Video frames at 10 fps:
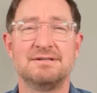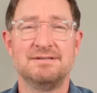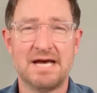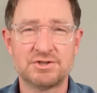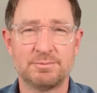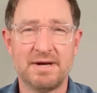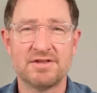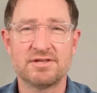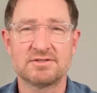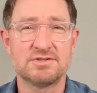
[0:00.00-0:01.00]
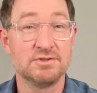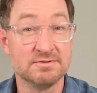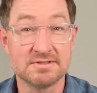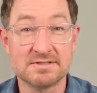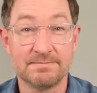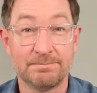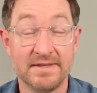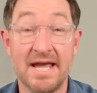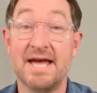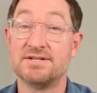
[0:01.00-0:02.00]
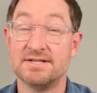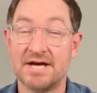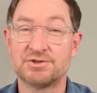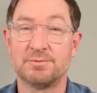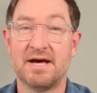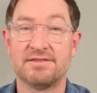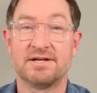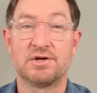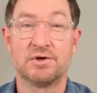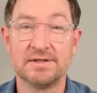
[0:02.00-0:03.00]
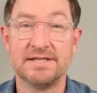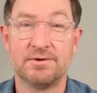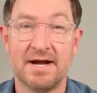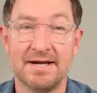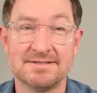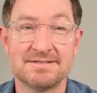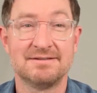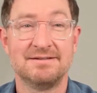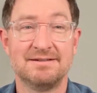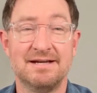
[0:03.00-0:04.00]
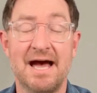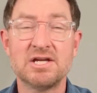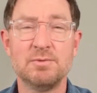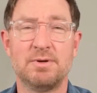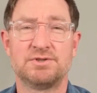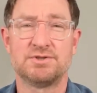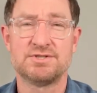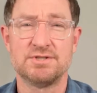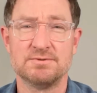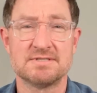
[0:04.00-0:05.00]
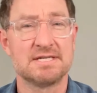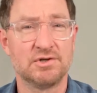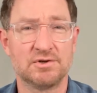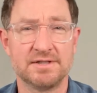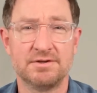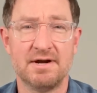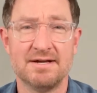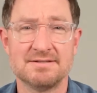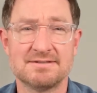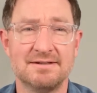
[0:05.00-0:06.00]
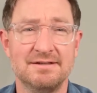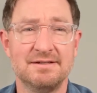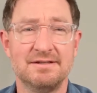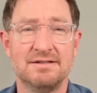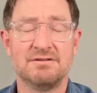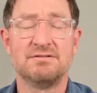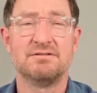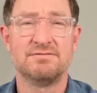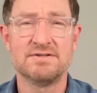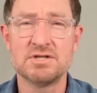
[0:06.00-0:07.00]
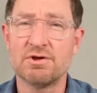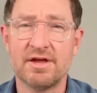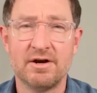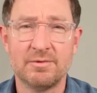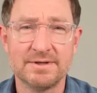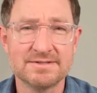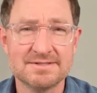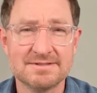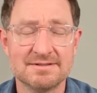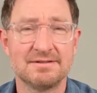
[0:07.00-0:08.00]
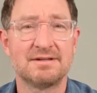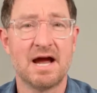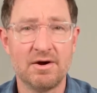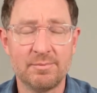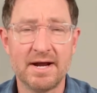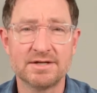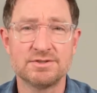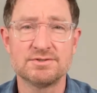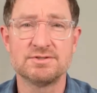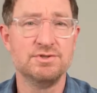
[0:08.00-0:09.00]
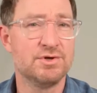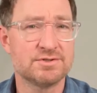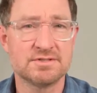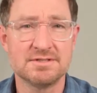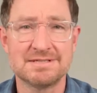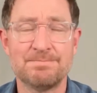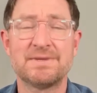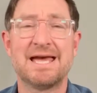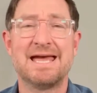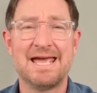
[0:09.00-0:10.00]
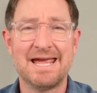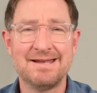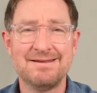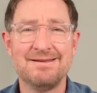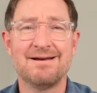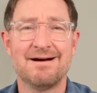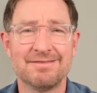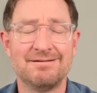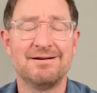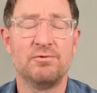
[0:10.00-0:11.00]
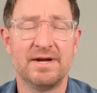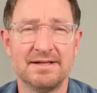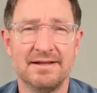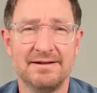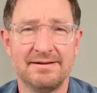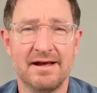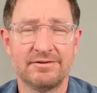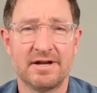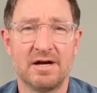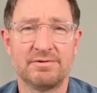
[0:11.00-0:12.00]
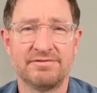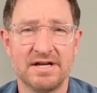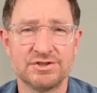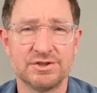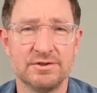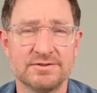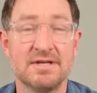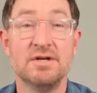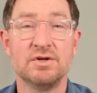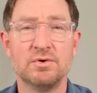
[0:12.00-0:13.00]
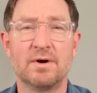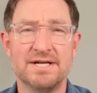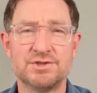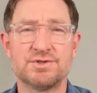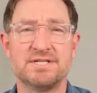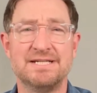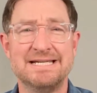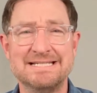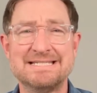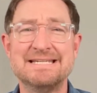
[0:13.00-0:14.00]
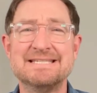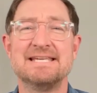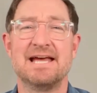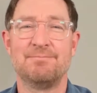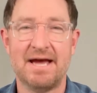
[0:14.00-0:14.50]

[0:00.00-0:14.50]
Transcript: naturopathic students and naturopathic early grads, acupuncture students and early grads, physiotherapists, chiropractors, nurses, any other regulated healthcare professionals who are interested in TCM